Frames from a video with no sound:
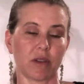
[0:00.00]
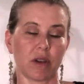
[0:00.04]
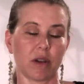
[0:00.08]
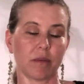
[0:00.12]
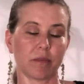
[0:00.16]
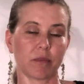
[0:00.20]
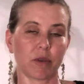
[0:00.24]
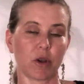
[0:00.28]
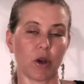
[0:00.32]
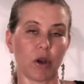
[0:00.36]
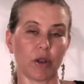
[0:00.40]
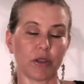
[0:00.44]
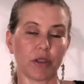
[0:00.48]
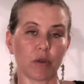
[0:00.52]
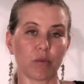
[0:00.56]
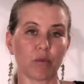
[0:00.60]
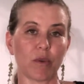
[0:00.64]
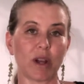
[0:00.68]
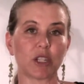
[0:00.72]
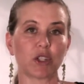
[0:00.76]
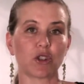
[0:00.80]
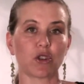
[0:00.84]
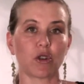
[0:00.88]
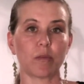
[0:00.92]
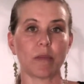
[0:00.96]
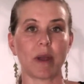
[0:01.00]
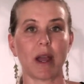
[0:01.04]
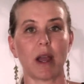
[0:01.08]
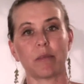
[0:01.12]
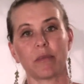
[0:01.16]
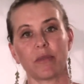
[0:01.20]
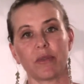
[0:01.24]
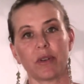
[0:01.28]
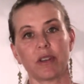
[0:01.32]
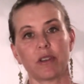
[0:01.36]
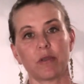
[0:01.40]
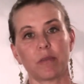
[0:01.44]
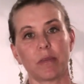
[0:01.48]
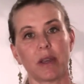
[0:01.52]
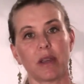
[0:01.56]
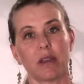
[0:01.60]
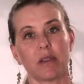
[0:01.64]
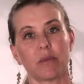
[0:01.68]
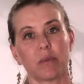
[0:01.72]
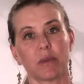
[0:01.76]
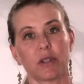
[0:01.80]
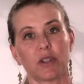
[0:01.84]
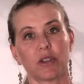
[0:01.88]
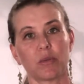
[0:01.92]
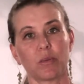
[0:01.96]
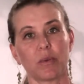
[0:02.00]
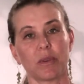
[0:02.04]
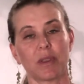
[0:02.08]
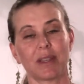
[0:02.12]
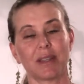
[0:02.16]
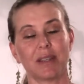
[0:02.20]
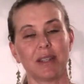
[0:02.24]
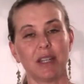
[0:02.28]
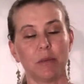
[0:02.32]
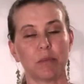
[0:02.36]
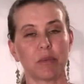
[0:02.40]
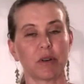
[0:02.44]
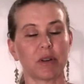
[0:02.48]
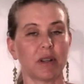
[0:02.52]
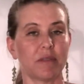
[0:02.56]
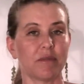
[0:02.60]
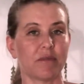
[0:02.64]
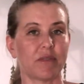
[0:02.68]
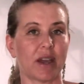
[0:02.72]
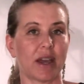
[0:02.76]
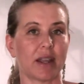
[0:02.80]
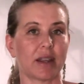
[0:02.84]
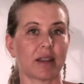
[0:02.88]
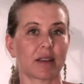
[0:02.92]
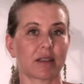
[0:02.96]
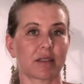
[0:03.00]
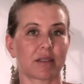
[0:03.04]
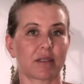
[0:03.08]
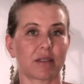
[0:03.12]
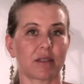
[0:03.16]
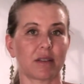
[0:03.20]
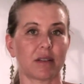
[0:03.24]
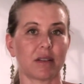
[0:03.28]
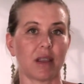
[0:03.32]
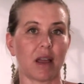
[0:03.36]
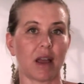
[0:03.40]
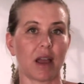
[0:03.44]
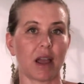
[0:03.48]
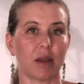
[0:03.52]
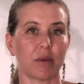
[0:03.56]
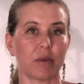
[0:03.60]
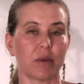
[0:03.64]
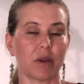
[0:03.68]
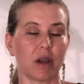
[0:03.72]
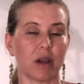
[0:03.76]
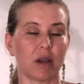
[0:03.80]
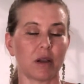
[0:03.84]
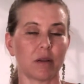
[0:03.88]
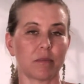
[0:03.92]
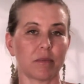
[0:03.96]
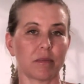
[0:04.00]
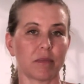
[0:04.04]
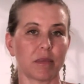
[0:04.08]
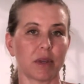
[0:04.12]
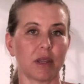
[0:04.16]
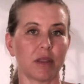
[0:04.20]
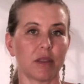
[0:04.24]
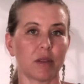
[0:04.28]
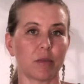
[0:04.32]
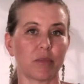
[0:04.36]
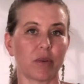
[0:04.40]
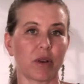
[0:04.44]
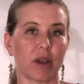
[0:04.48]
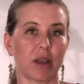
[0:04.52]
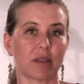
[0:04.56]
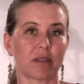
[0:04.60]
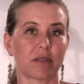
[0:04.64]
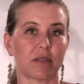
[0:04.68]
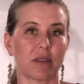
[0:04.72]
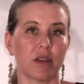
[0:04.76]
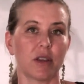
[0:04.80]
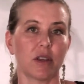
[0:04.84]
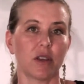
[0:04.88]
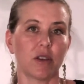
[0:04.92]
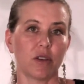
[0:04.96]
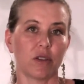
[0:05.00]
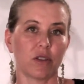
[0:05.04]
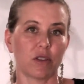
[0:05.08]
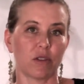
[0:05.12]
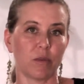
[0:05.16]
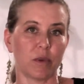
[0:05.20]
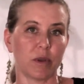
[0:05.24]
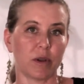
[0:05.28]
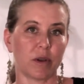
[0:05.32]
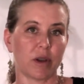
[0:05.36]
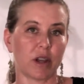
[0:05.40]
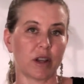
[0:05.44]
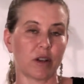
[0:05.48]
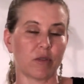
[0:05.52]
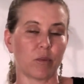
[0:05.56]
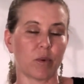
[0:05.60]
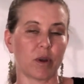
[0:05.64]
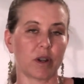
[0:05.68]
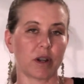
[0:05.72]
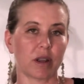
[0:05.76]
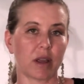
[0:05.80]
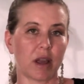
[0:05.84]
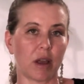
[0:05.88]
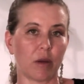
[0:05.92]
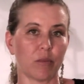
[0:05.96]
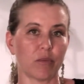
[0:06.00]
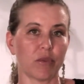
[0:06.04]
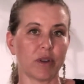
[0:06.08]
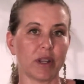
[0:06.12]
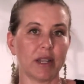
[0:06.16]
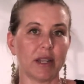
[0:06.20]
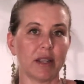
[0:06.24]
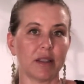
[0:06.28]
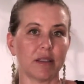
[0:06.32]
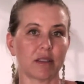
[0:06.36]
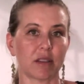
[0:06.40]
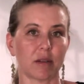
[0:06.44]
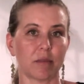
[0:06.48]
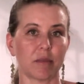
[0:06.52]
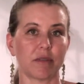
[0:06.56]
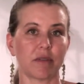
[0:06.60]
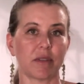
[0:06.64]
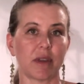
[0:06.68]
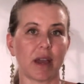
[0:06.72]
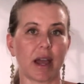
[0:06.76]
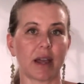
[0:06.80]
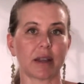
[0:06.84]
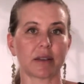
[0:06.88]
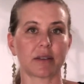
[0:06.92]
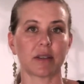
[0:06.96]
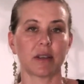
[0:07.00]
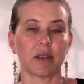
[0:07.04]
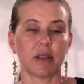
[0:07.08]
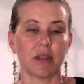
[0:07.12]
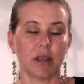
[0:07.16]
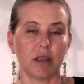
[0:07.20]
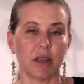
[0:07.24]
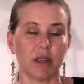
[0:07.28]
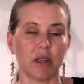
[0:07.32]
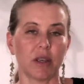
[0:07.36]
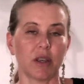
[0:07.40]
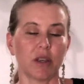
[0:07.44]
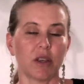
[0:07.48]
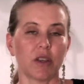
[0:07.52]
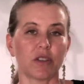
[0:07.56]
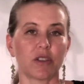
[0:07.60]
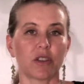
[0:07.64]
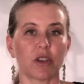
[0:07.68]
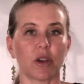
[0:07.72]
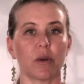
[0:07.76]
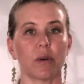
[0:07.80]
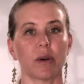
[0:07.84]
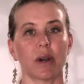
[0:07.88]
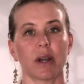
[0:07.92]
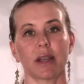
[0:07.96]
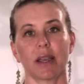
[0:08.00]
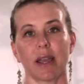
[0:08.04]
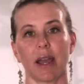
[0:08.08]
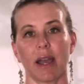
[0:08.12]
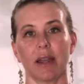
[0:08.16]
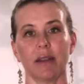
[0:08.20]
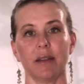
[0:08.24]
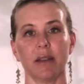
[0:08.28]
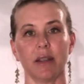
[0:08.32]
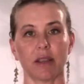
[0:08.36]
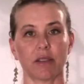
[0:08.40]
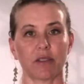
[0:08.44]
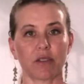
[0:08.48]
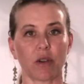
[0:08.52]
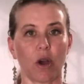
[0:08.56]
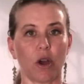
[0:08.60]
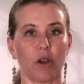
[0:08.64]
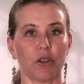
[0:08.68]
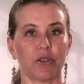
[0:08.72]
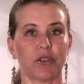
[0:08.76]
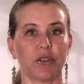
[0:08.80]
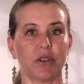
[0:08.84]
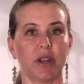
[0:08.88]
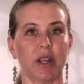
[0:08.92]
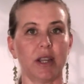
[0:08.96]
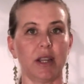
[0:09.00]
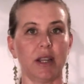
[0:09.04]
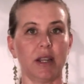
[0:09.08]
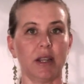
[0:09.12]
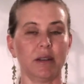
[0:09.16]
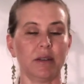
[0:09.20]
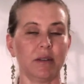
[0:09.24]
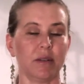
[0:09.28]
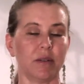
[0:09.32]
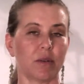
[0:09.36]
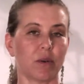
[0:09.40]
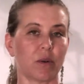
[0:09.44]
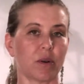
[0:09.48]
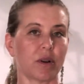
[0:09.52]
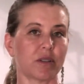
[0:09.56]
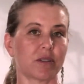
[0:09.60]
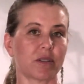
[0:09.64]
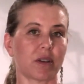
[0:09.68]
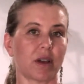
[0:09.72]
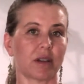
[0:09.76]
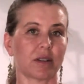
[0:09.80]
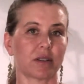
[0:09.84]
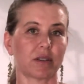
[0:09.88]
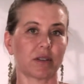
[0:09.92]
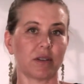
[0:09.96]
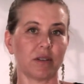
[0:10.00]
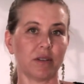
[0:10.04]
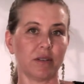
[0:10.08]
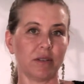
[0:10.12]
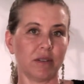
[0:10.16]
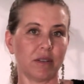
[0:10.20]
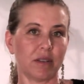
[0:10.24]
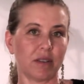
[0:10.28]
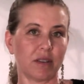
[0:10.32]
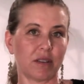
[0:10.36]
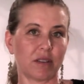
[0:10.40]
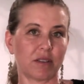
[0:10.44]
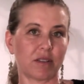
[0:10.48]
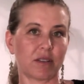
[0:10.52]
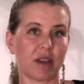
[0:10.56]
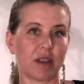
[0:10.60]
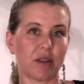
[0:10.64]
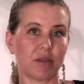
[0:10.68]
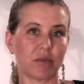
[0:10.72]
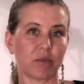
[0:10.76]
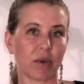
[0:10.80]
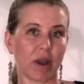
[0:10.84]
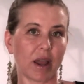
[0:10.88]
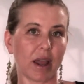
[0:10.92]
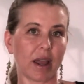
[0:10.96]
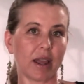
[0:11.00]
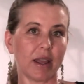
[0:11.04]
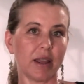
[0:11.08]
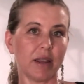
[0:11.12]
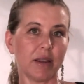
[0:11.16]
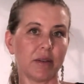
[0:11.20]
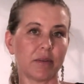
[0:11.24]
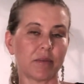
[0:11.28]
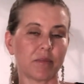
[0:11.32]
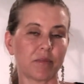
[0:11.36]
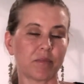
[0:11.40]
called the retromammary space, which is where the deeper lymphatics lie in the breast. So we kind of want to help release some of that. So again, it's alternating horizontal, sun ray,